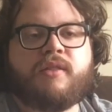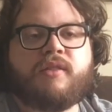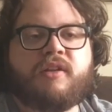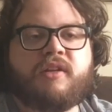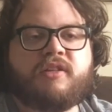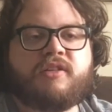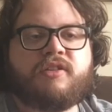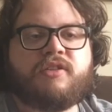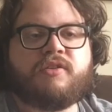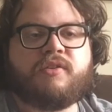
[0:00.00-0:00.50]

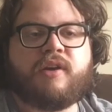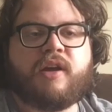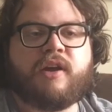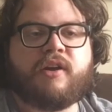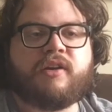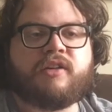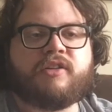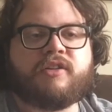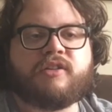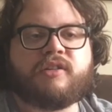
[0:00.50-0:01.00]
these two
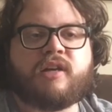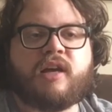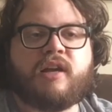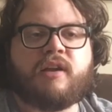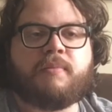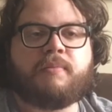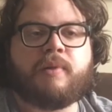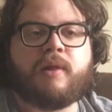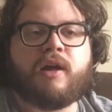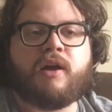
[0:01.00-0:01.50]
characters kind
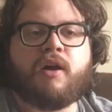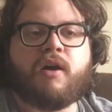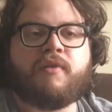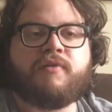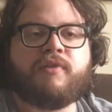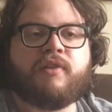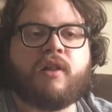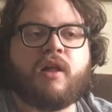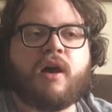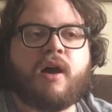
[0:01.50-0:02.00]
of play
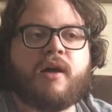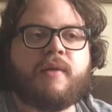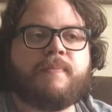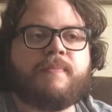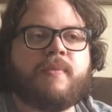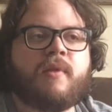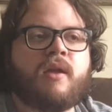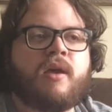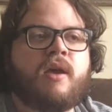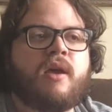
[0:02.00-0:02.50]
off a lot.
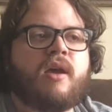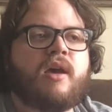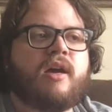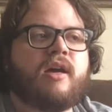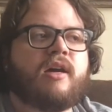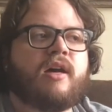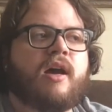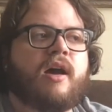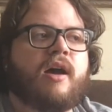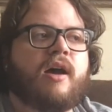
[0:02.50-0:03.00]

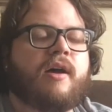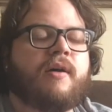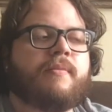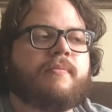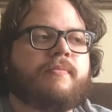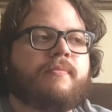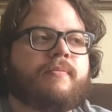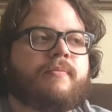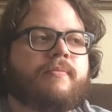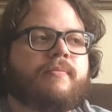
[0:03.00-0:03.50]
Um,
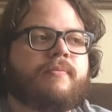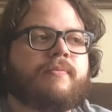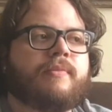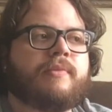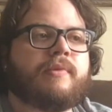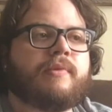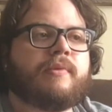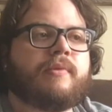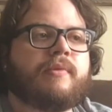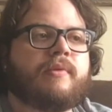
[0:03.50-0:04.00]

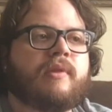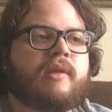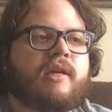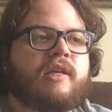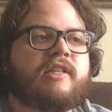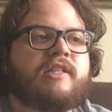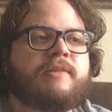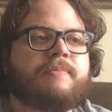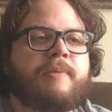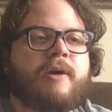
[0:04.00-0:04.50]

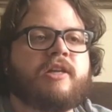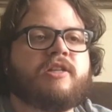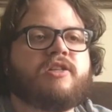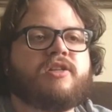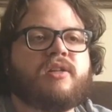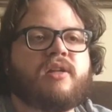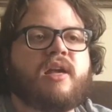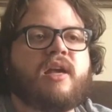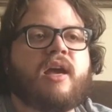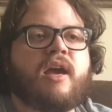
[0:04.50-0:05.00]

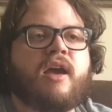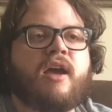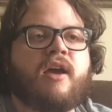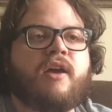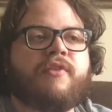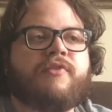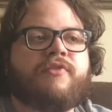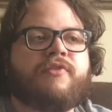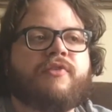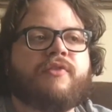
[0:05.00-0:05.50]
especially
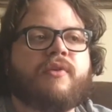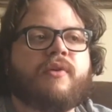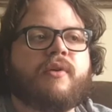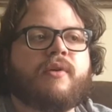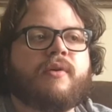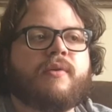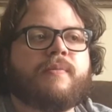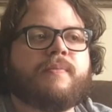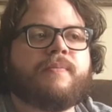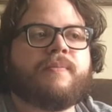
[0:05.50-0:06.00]
if
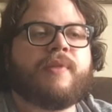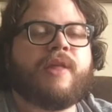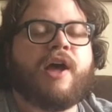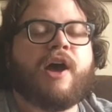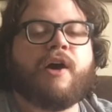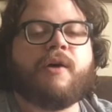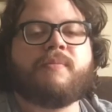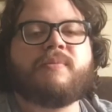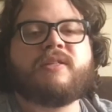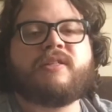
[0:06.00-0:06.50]

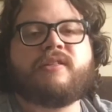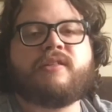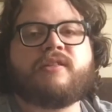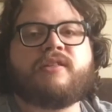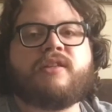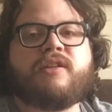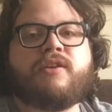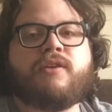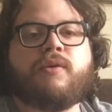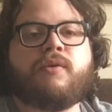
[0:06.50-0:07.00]
Albus is
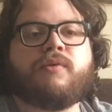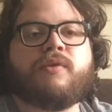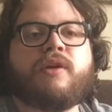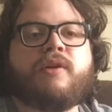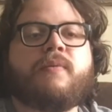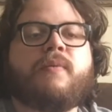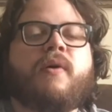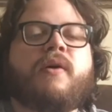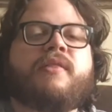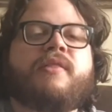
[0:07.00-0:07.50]
the only
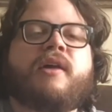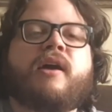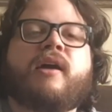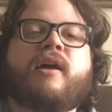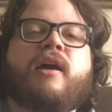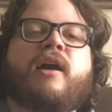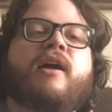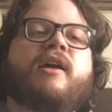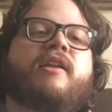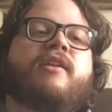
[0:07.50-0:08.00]
one
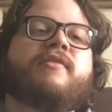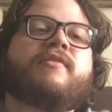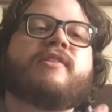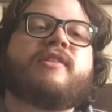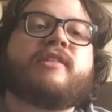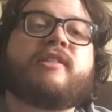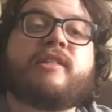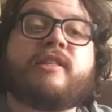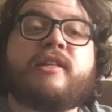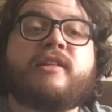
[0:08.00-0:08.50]
that kind of
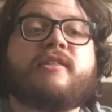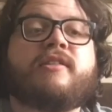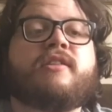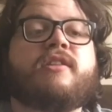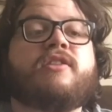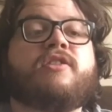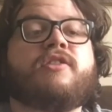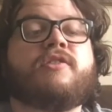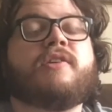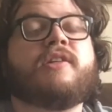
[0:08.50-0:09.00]
assists
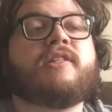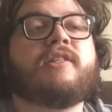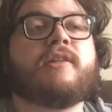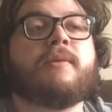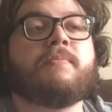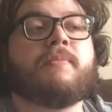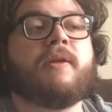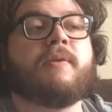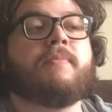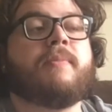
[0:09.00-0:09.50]
in doing
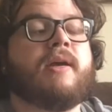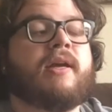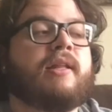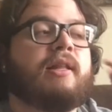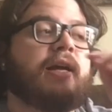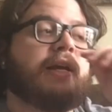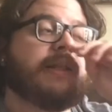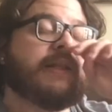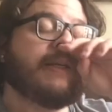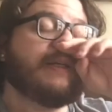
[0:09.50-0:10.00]
something big
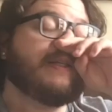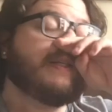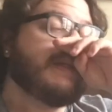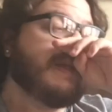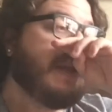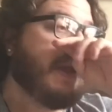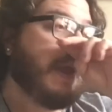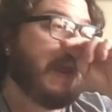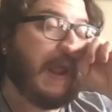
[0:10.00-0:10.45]
like this.